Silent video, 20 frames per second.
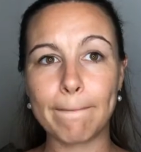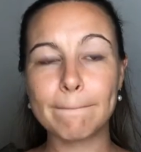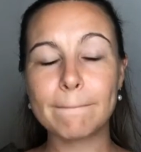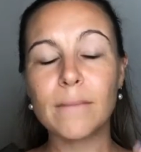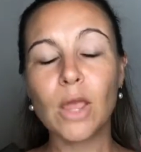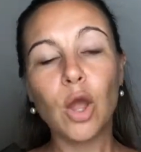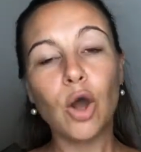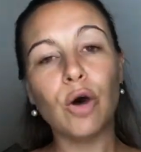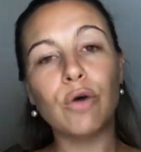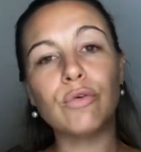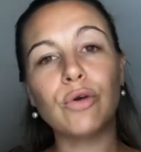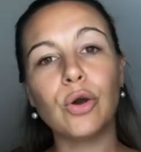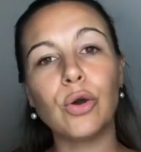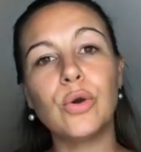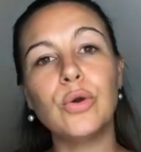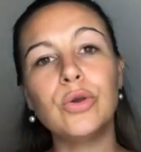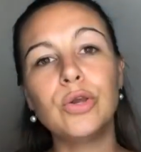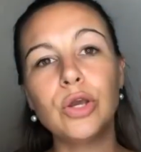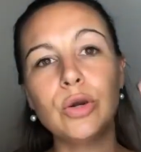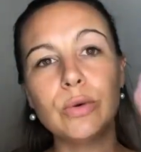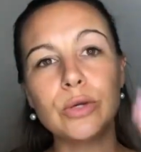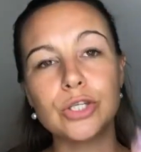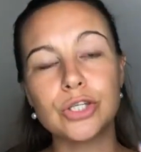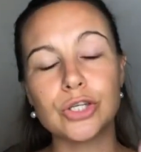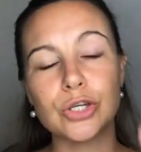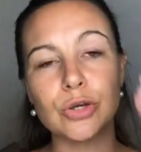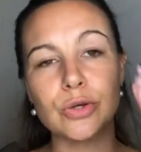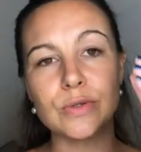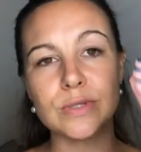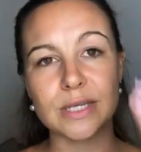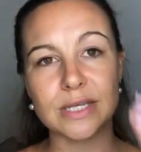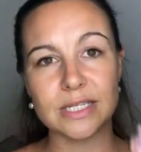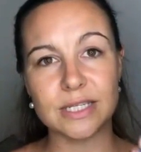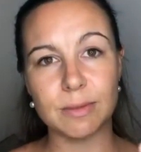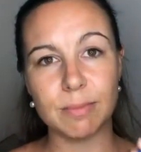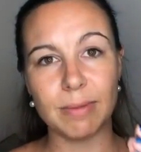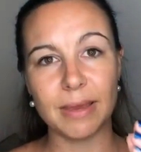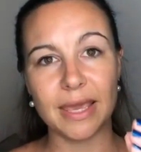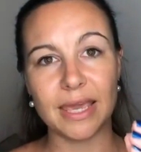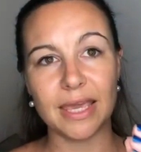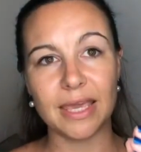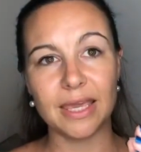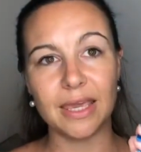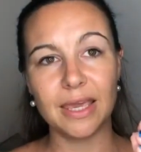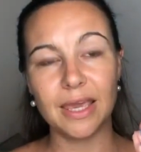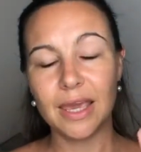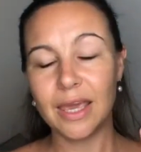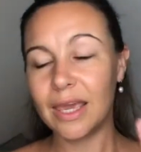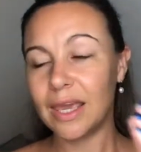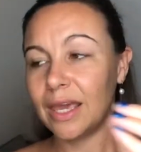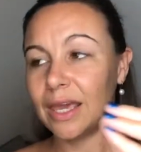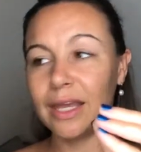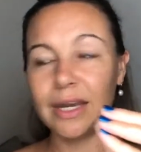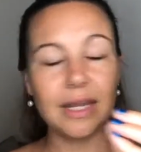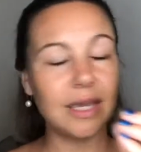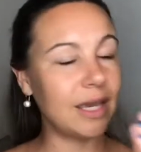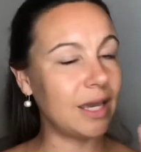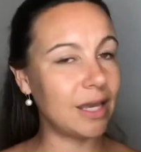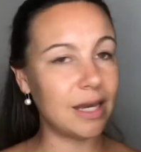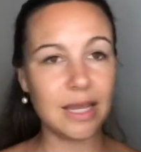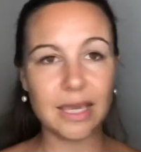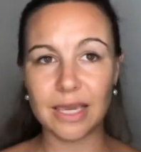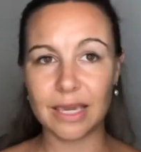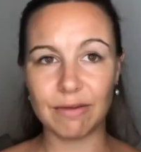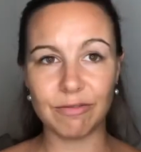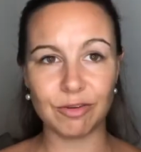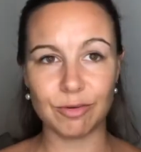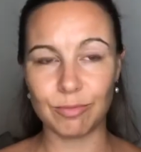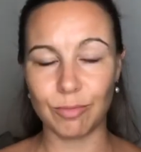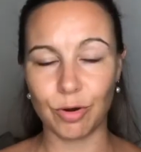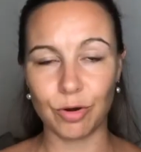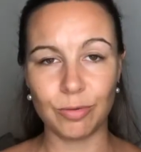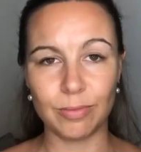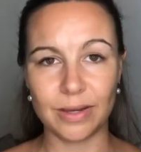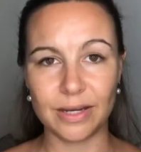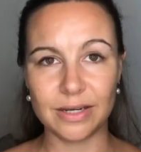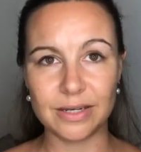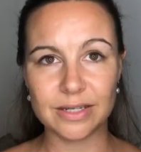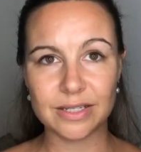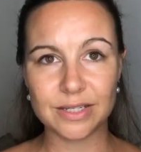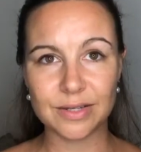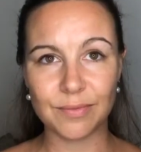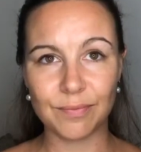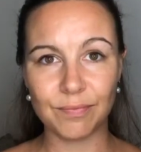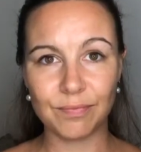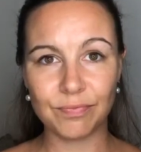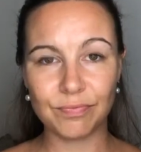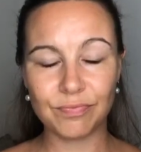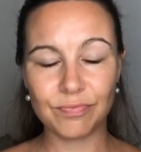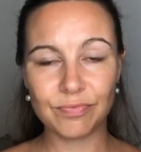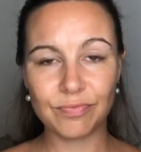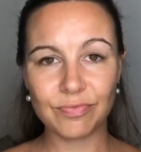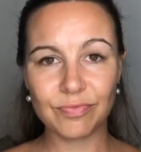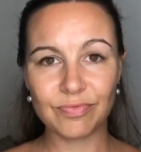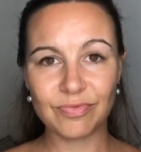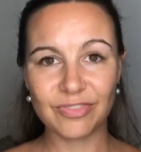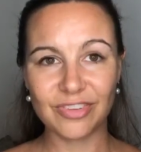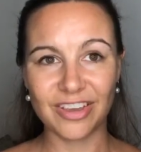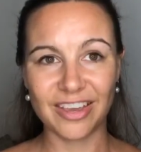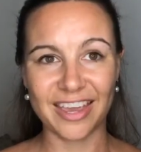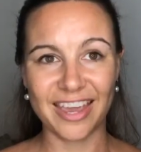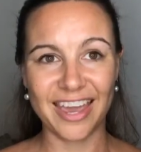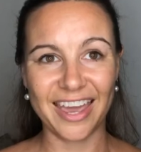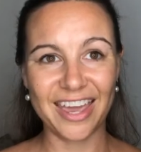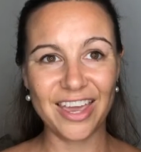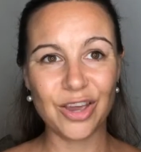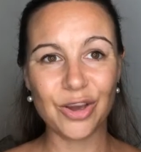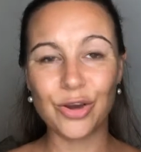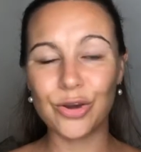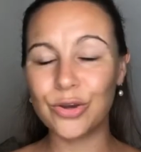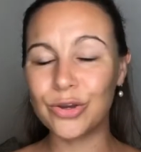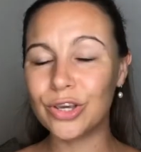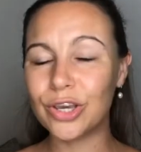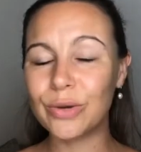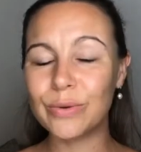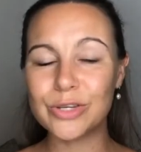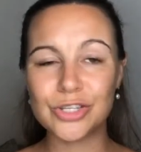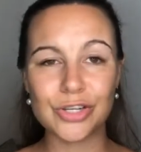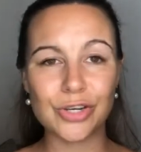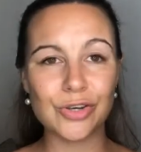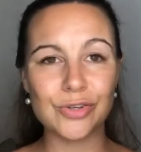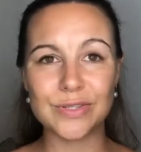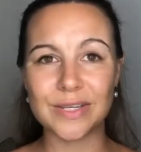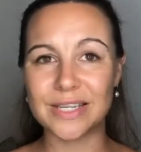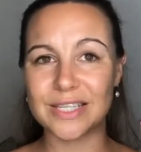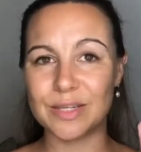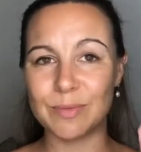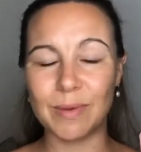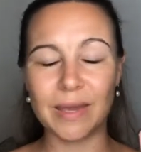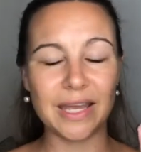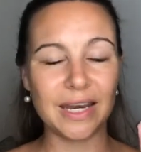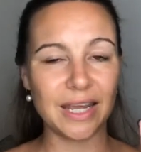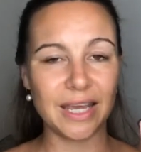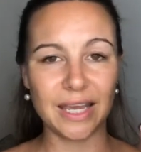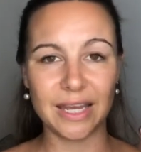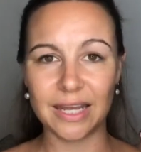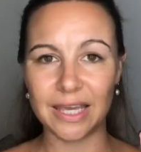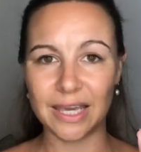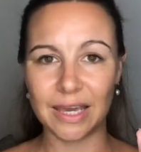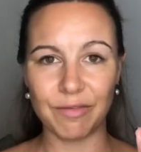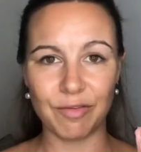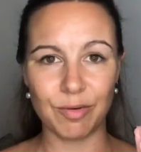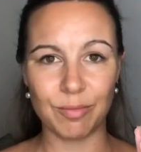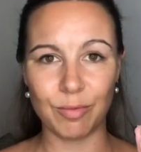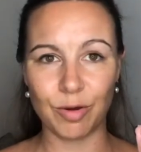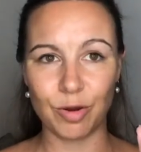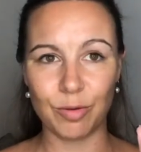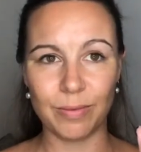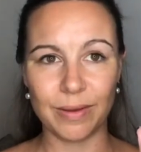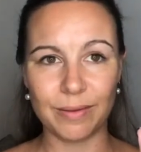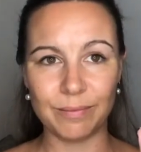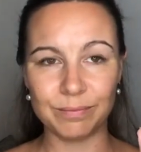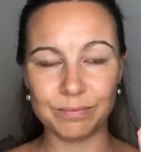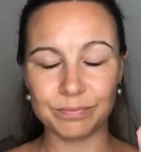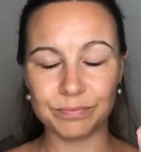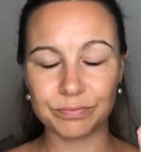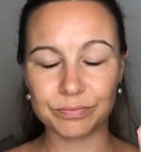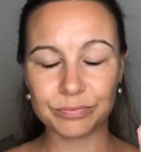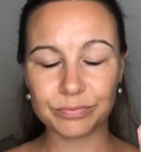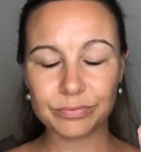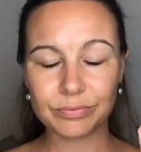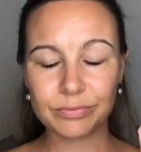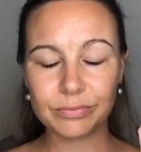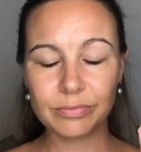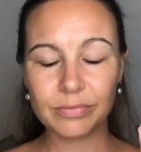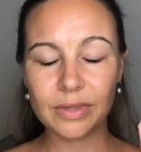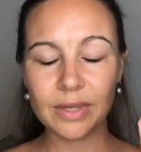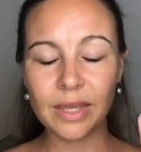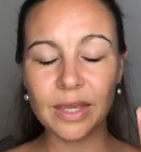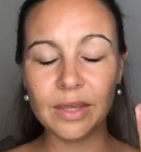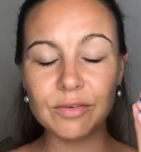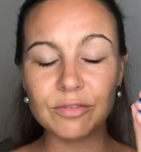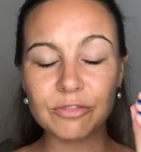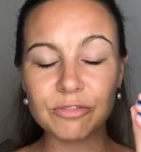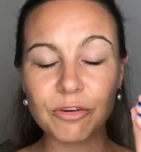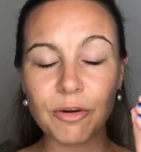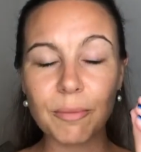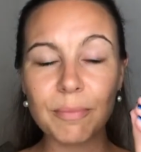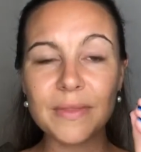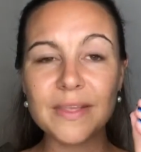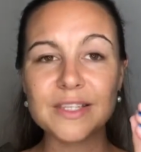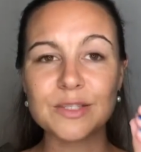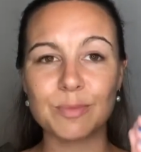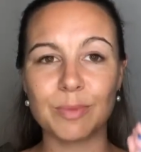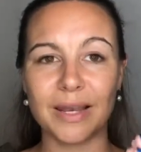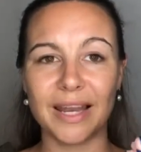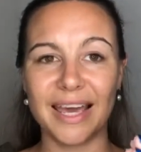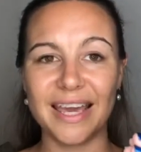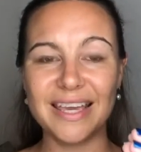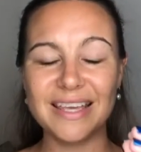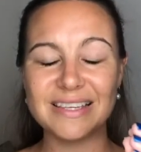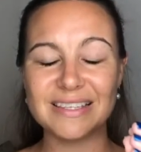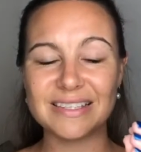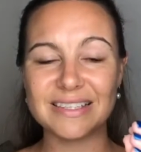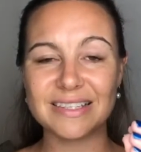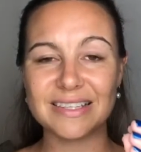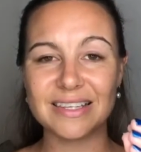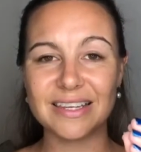of who you are choosing to be in any given moment. Okay, who you are choosing to be in any given moment. And from this place,